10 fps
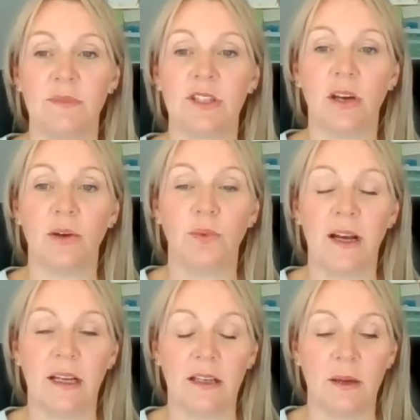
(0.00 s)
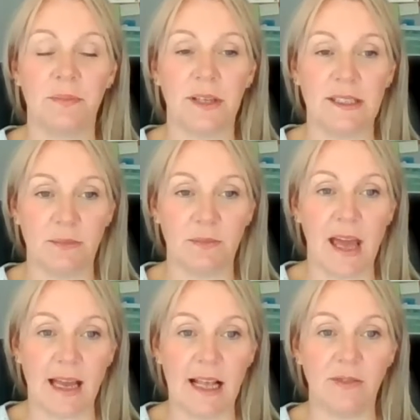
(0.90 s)
So when I completed
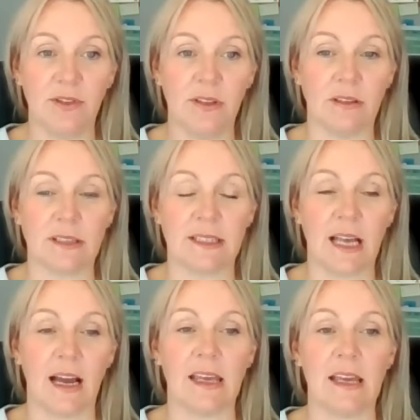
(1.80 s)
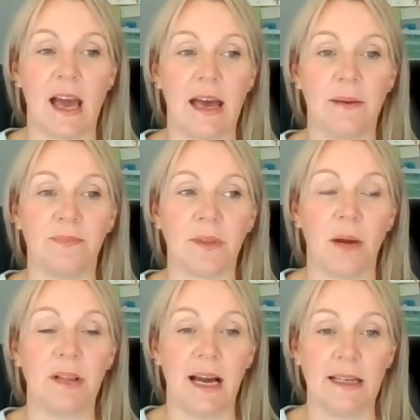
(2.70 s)
my A levels, I
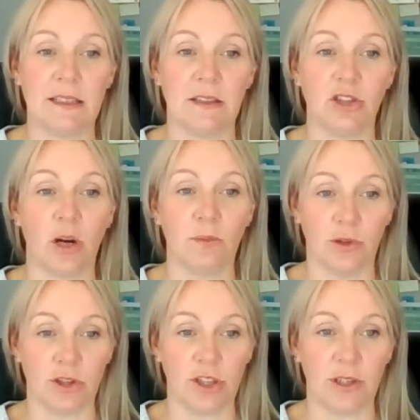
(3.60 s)
applied to John Moores